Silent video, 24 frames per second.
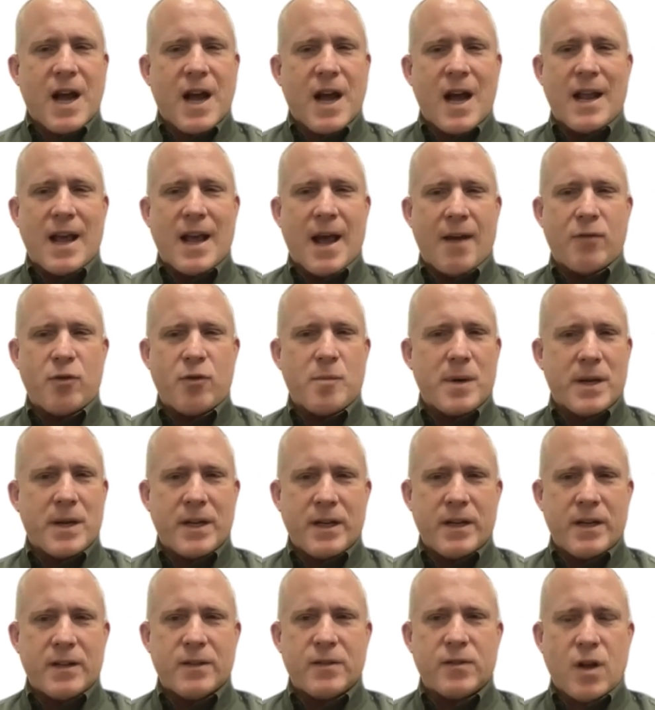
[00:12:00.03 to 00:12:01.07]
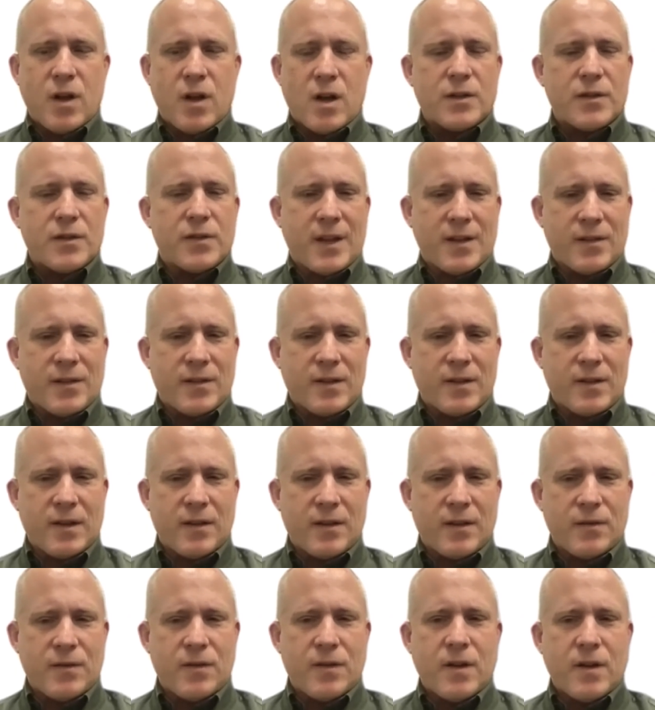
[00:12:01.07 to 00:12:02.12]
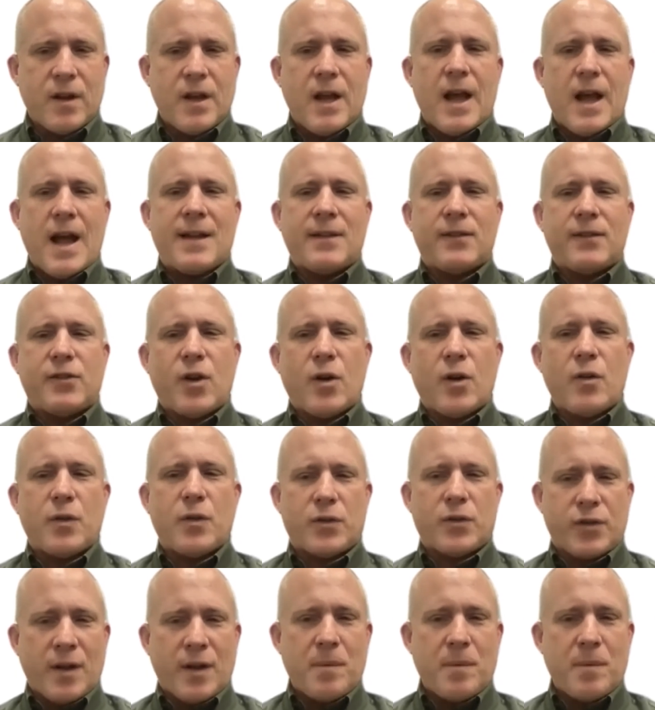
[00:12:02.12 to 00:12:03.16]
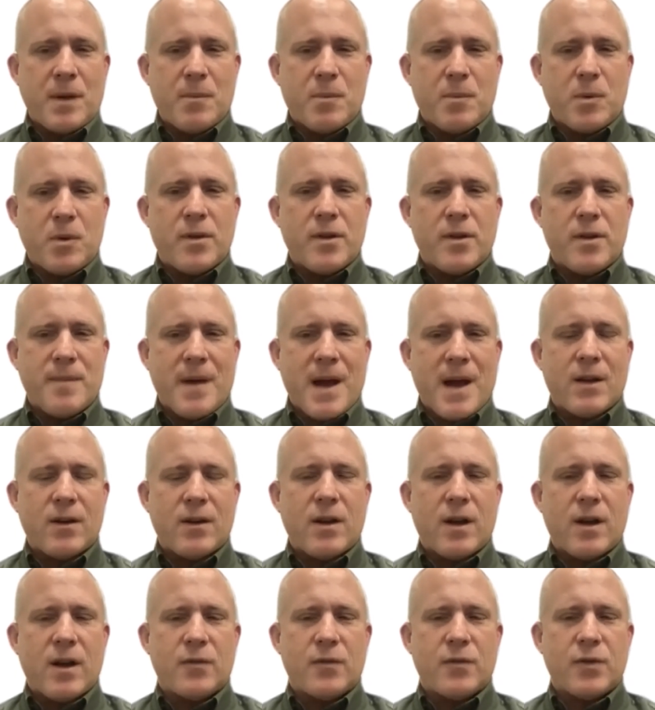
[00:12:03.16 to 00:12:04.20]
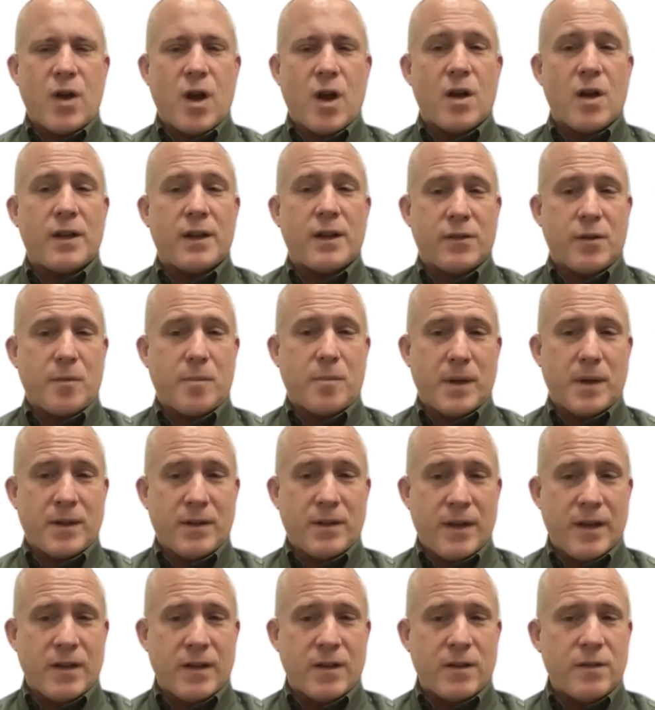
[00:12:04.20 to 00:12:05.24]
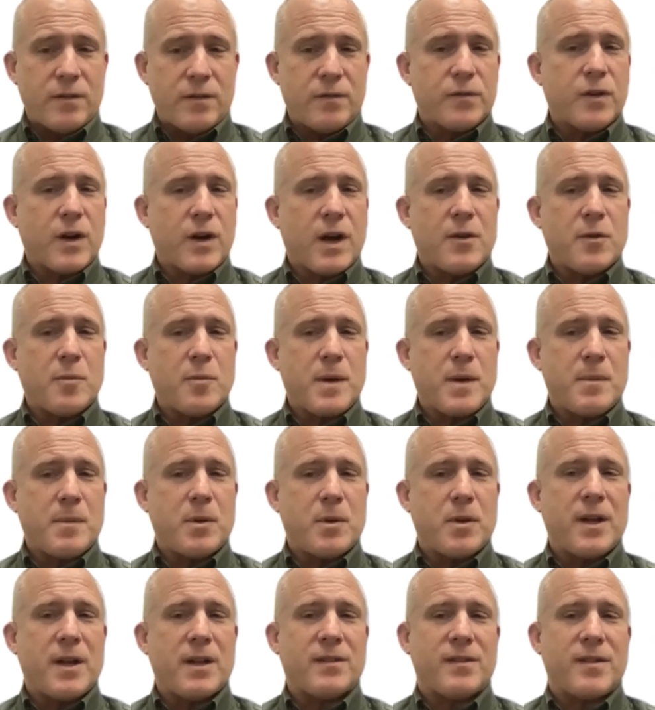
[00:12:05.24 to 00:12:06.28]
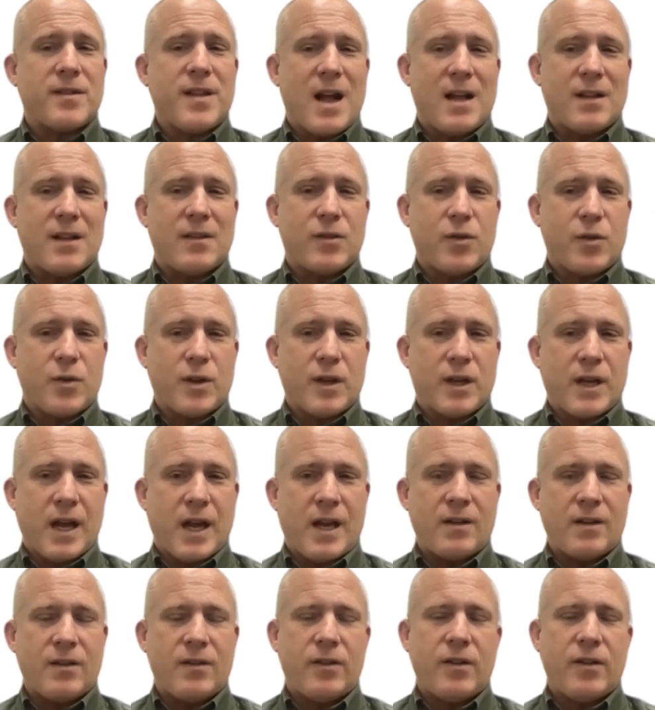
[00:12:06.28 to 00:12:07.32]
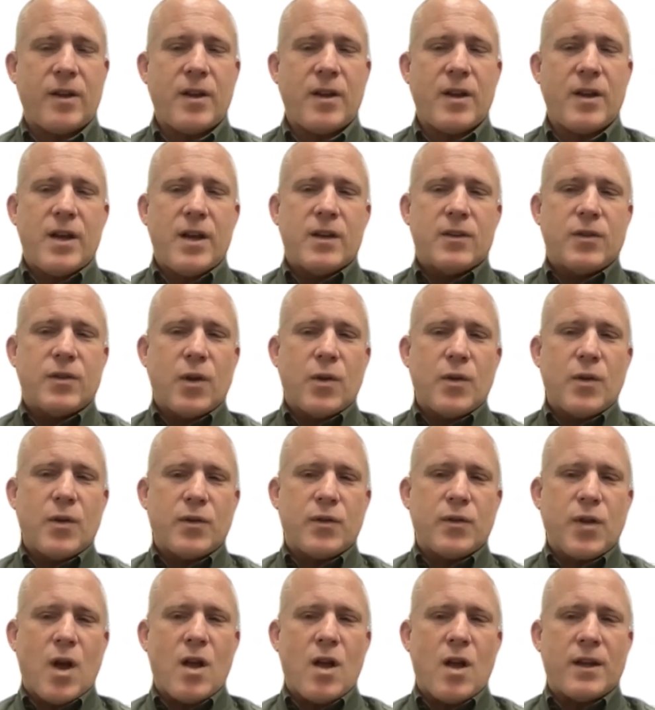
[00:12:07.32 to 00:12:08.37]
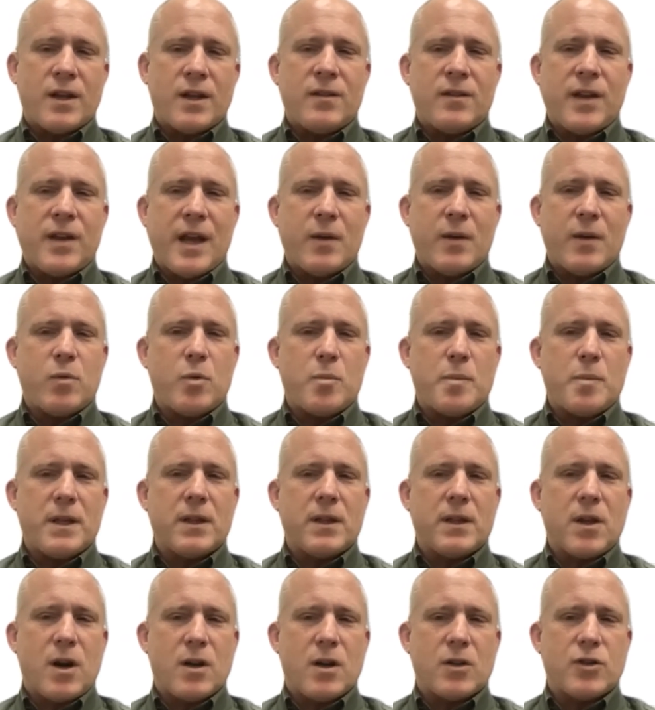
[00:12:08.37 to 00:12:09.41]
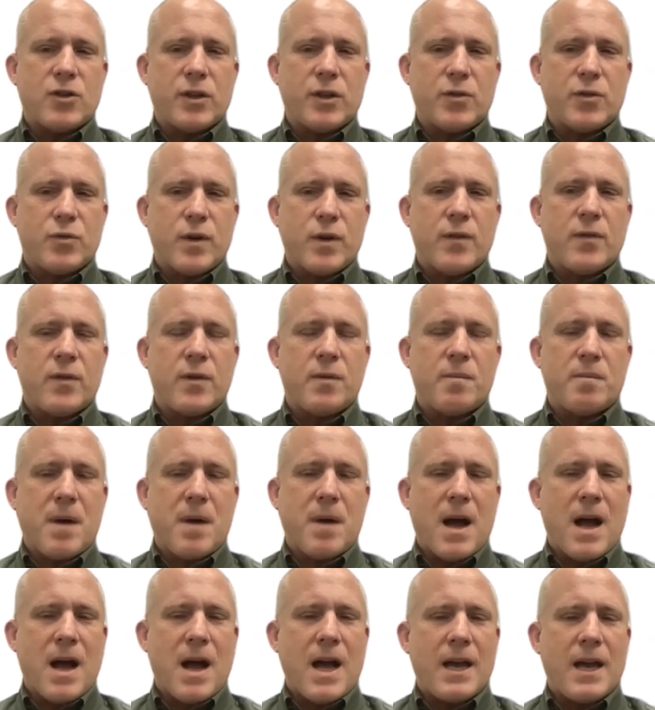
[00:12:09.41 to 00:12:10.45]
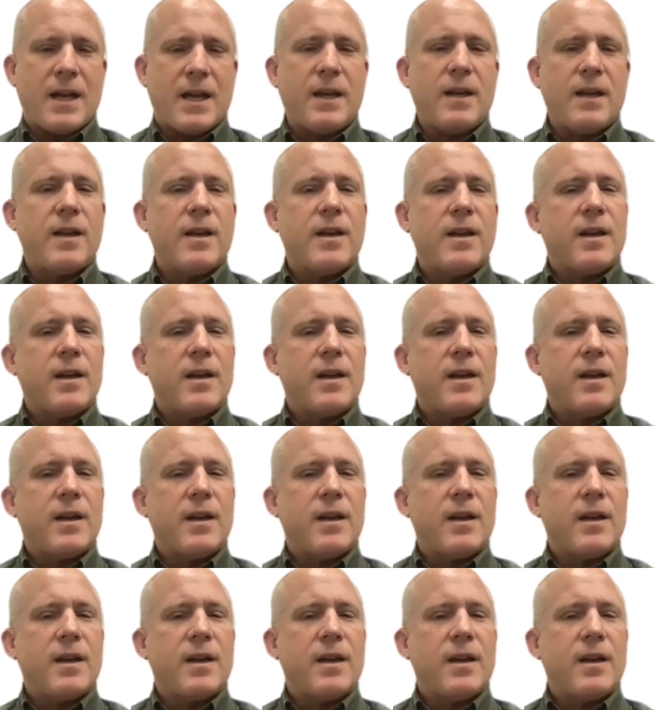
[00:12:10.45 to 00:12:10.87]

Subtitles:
not everybody is salt sensitive. And so for some people, the amount of salt is a big deal. For other people, that's not so the case. So the salt intake will be largely driven by